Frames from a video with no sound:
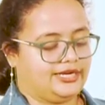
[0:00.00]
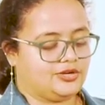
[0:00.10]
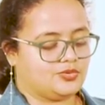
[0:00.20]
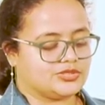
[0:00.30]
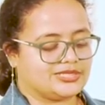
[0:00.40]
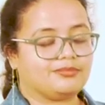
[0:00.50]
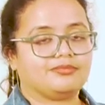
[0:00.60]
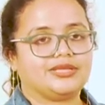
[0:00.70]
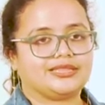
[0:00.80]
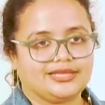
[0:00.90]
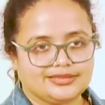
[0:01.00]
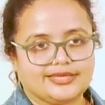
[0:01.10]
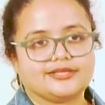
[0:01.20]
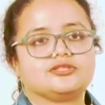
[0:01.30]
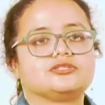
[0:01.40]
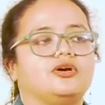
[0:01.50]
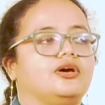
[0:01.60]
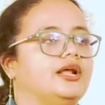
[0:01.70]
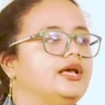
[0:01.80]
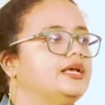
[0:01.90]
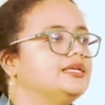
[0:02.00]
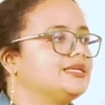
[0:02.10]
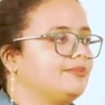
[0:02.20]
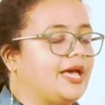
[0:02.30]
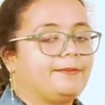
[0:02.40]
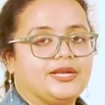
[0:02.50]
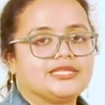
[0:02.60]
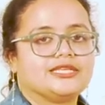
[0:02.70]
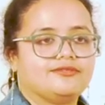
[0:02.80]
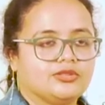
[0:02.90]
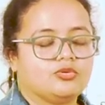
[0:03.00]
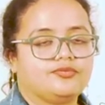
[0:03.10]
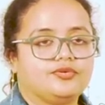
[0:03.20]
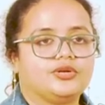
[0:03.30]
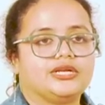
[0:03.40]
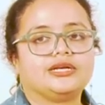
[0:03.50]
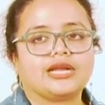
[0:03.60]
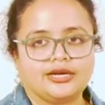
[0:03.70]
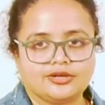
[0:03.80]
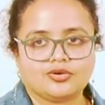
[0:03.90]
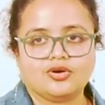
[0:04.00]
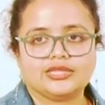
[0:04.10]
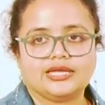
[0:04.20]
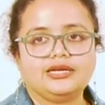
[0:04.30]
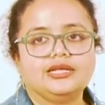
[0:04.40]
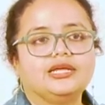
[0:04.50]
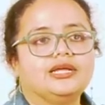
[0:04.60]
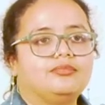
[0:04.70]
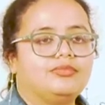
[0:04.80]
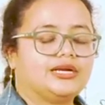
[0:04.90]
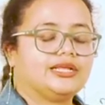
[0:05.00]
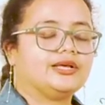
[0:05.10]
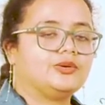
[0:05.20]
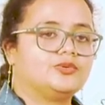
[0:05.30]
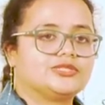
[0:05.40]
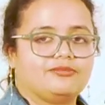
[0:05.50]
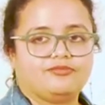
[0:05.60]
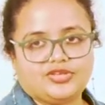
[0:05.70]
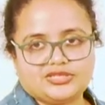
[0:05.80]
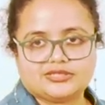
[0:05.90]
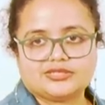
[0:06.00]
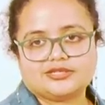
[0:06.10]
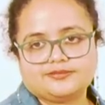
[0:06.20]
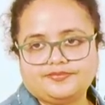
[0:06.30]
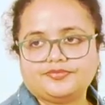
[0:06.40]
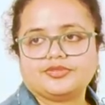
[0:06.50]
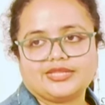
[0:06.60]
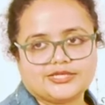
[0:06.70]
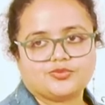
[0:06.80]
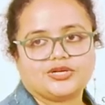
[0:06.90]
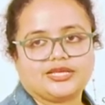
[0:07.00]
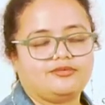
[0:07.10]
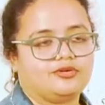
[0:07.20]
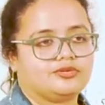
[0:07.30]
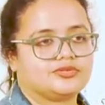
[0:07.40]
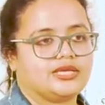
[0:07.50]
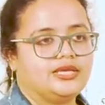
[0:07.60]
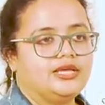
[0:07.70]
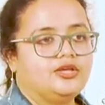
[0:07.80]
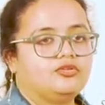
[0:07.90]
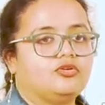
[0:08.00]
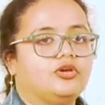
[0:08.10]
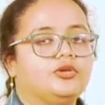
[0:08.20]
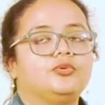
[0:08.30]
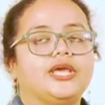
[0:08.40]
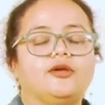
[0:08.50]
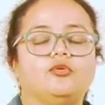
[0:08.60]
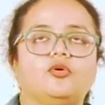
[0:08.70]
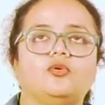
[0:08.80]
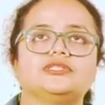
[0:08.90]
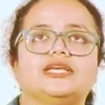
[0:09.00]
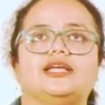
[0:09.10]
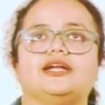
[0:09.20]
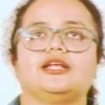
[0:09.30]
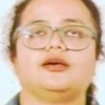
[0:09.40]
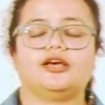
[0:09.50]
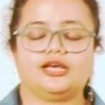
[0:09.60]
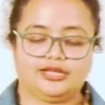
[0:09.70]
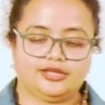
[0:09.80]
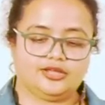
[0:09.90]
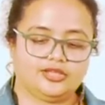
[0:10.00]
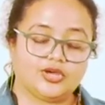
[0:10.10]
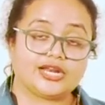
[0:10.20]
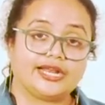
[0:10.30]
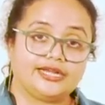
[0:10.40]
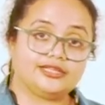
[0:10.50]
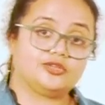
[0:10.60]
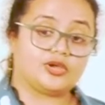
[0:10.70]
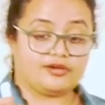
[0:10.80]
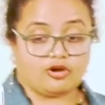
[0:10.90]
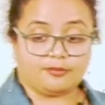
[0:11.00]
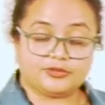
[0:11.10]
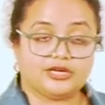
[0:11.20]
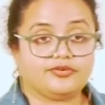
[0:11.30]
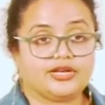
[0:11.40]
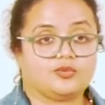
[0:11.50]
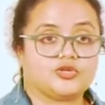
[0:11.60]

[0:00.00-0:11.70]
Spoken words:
induce some mythical things or some happenings, even though if you didn't undergo on that, but include some features. That's what I want to say. So you don't say that you are right. You have opted for a